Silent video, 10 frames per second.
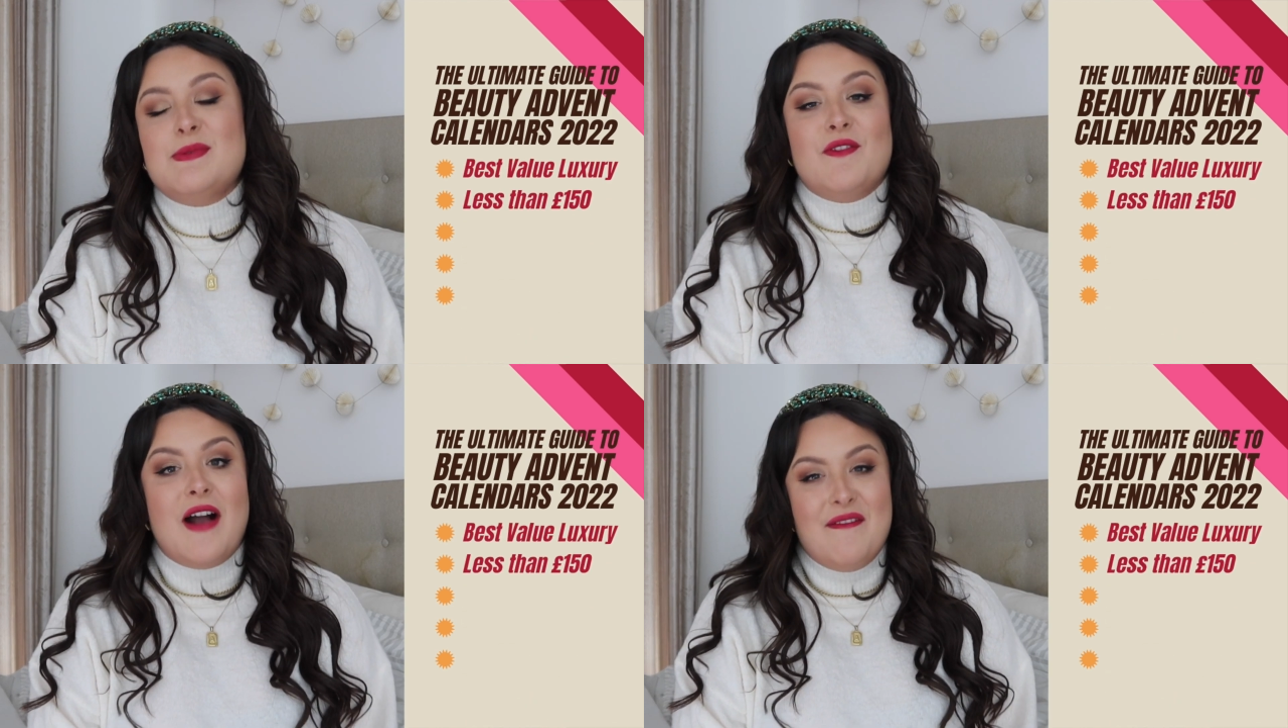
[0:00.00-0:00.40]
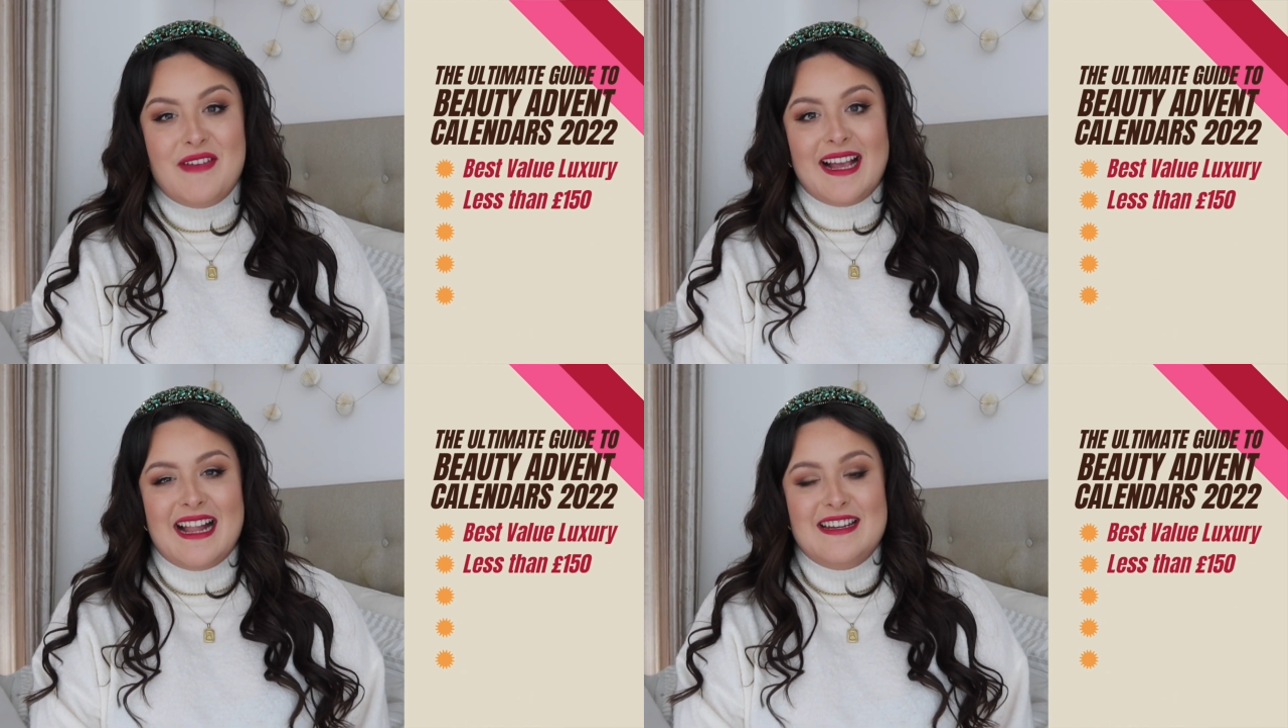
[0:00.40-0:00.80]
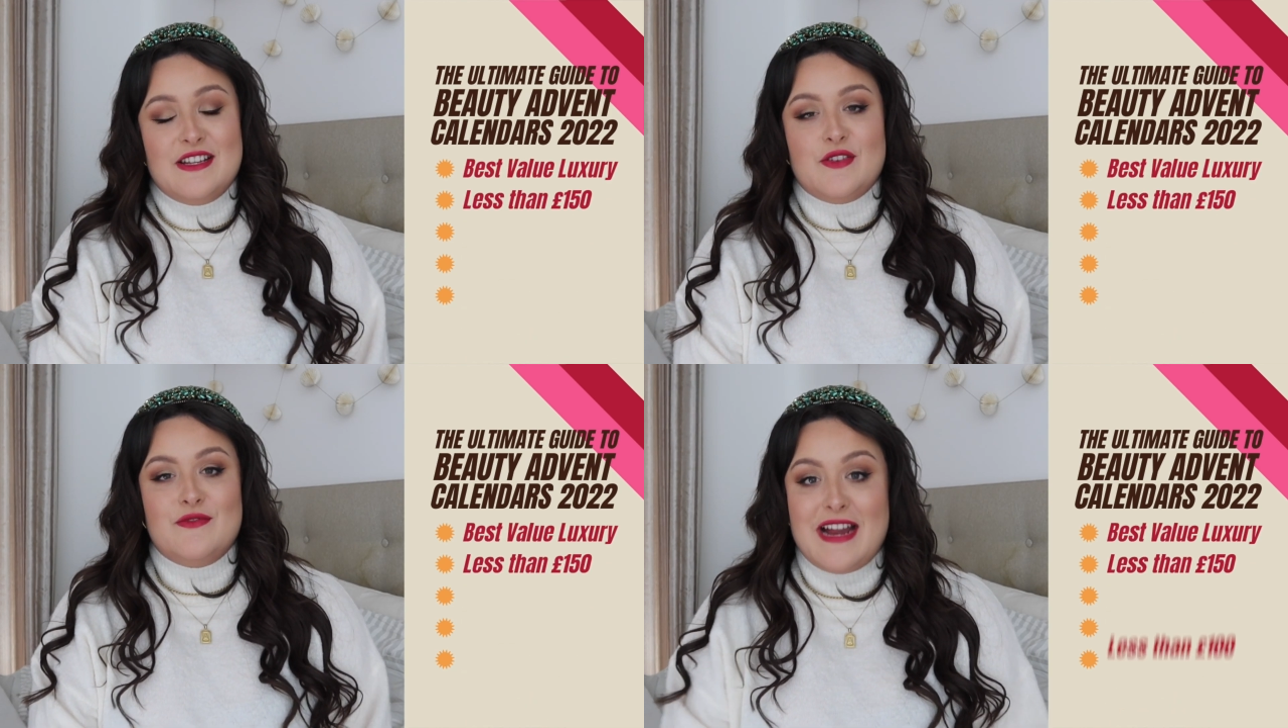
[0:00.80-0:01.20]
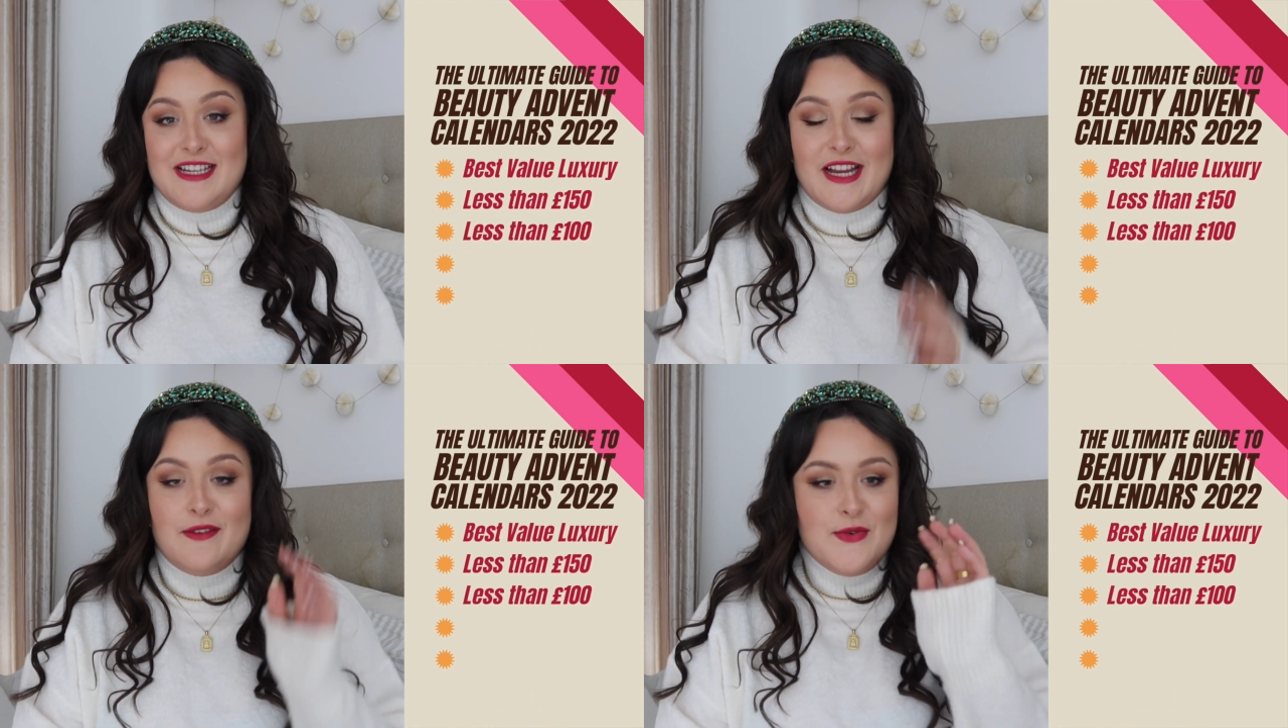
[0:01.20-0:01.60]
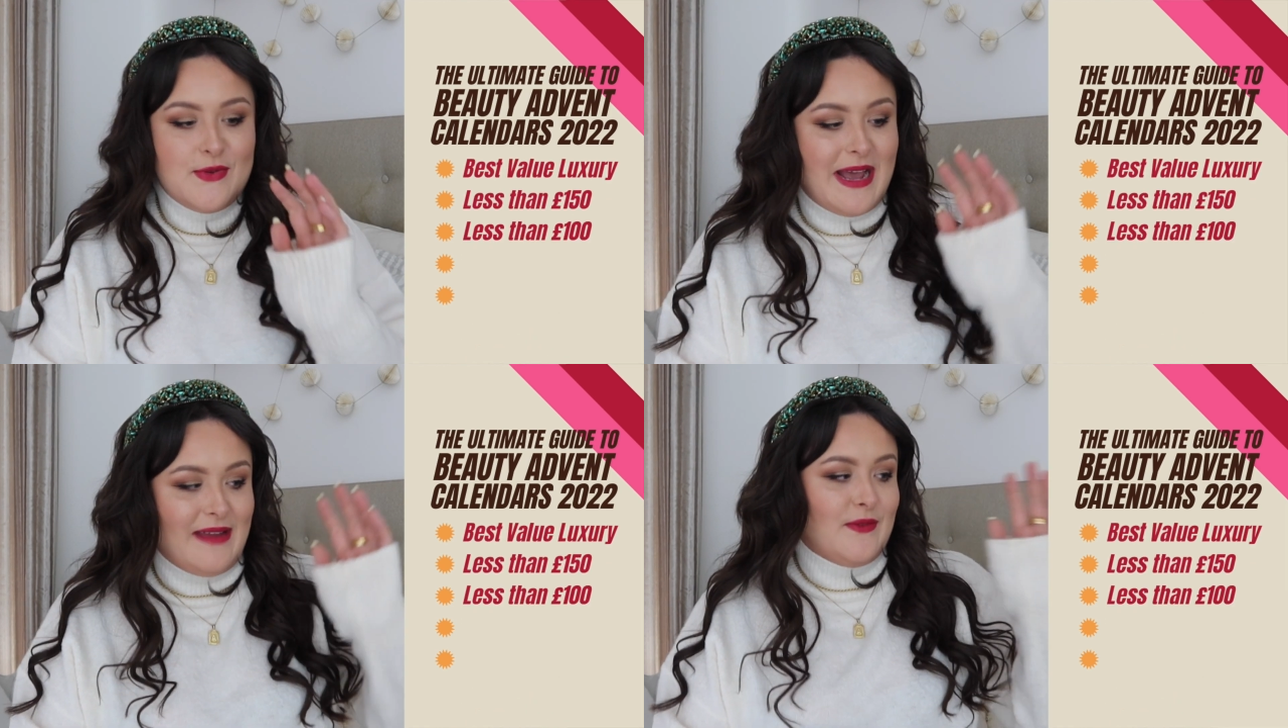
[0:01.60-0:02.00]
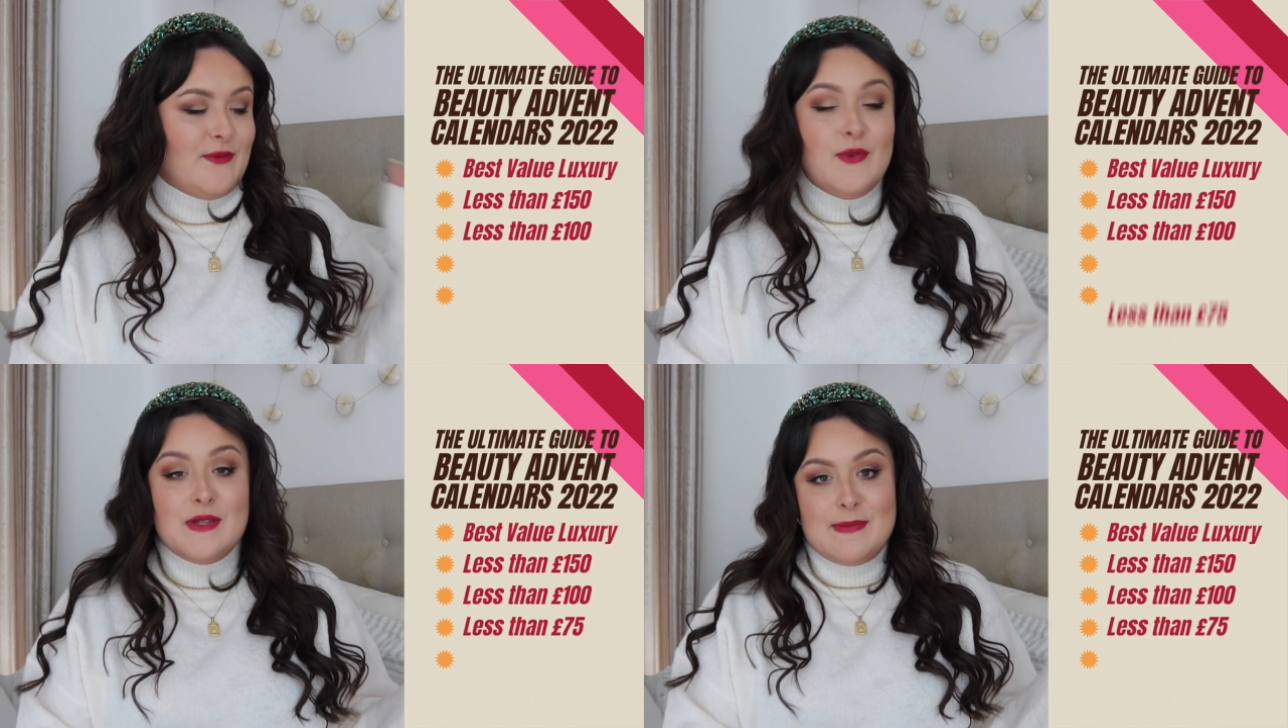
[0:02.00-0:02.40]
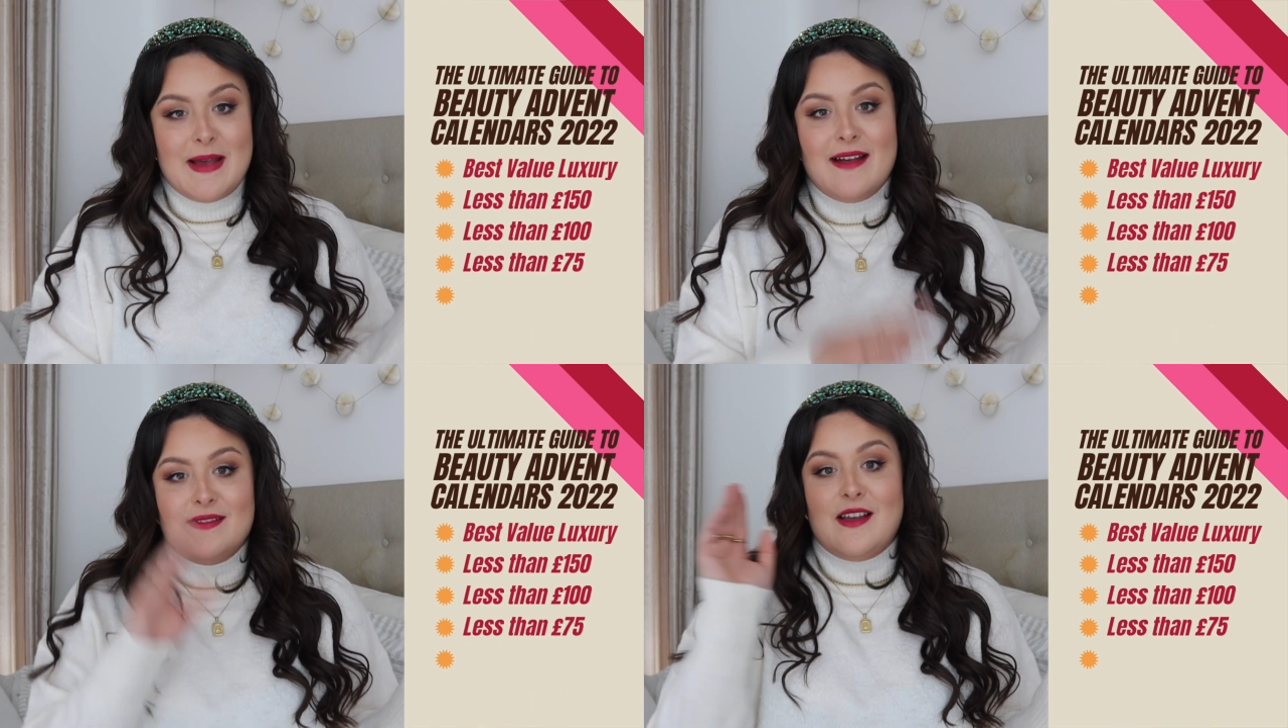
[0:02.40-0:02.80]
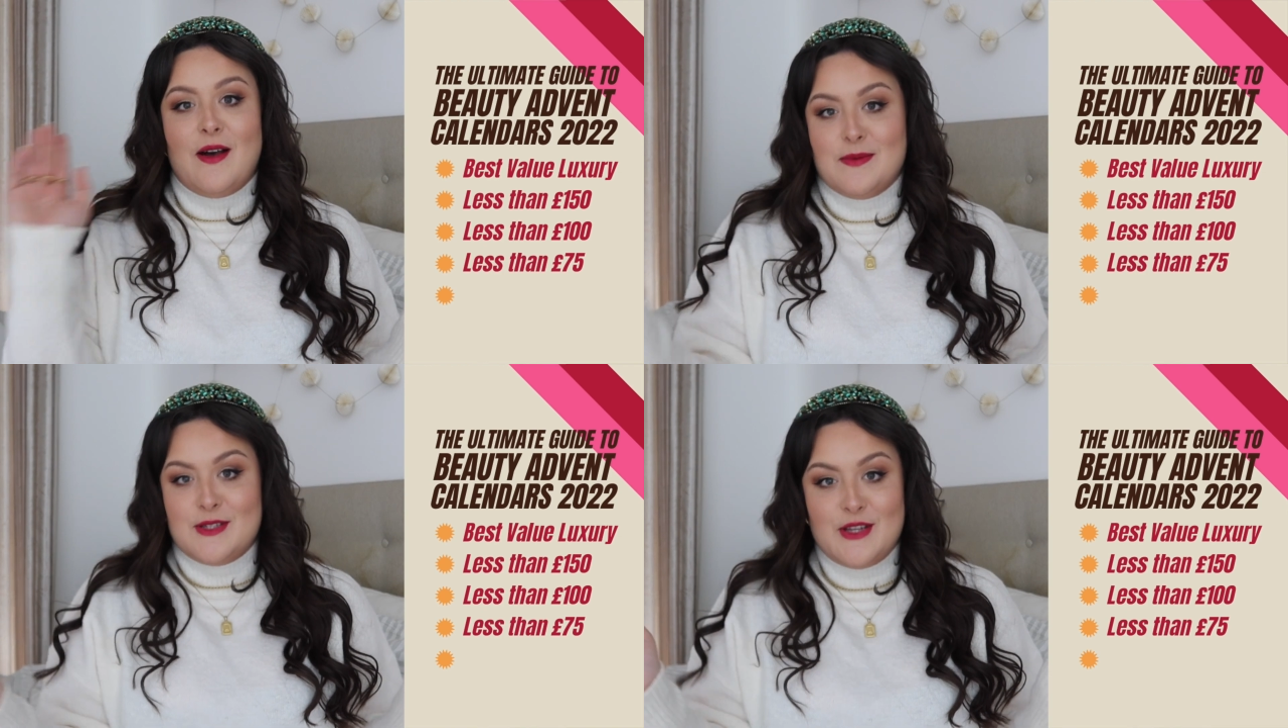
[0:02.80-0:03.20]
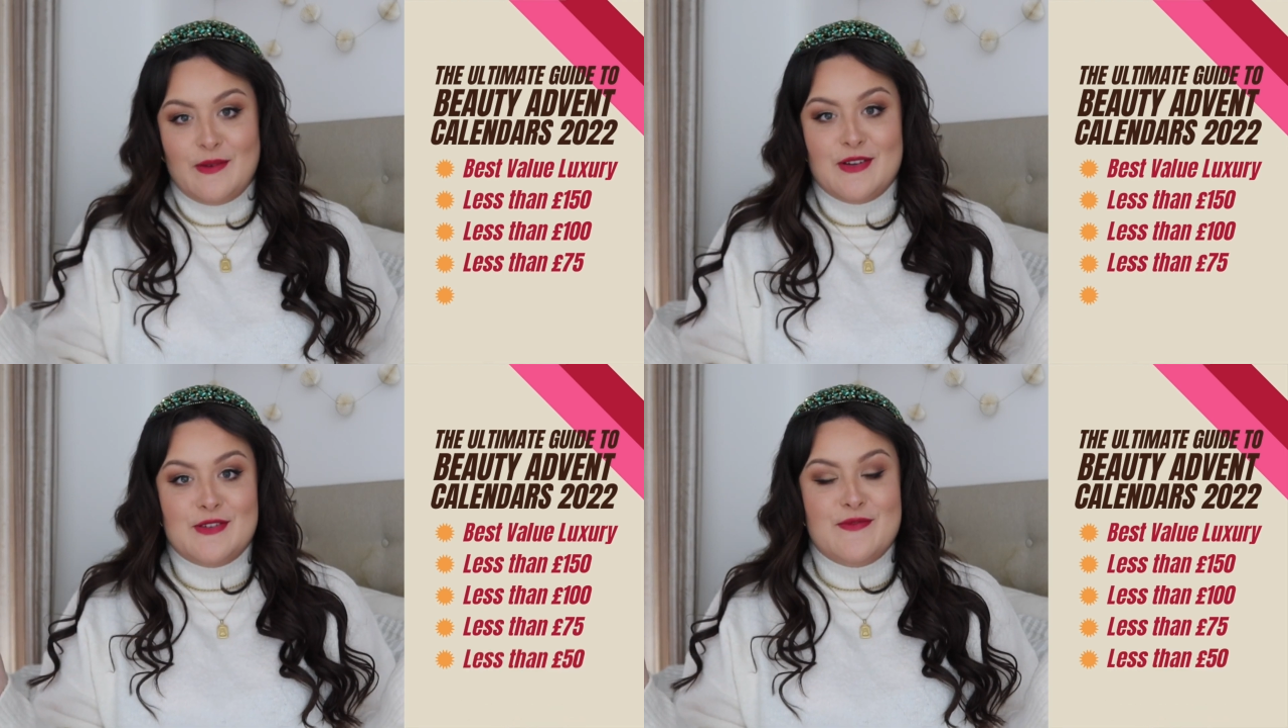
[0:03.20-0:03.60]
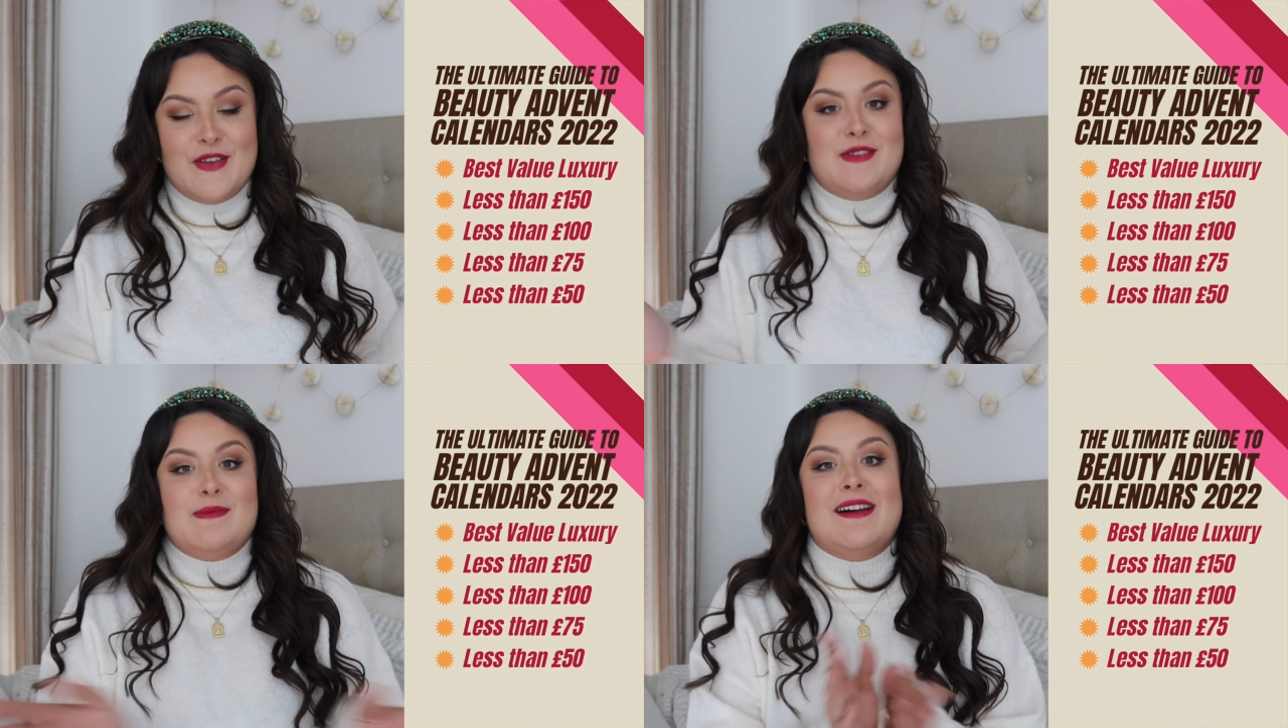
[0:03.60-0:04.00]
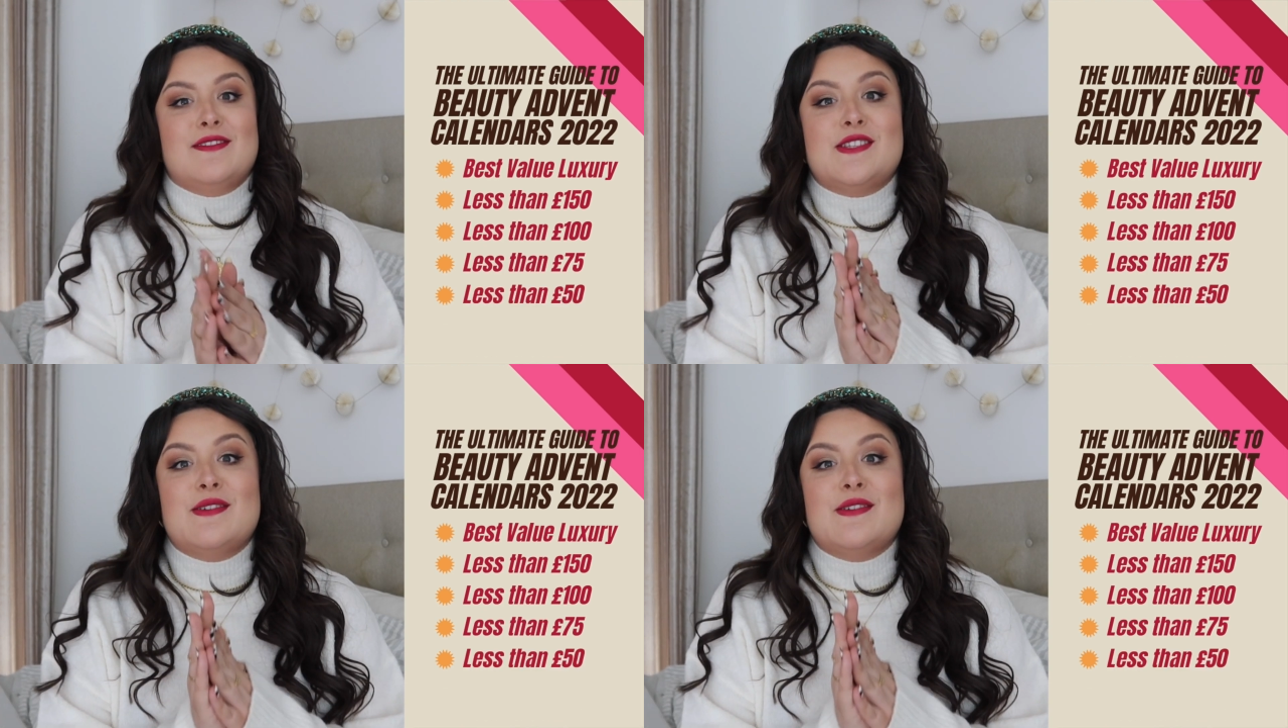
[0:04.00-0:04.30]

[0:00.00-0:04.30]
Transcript: We've got advent calendars ranging all the way from £40 up to £250,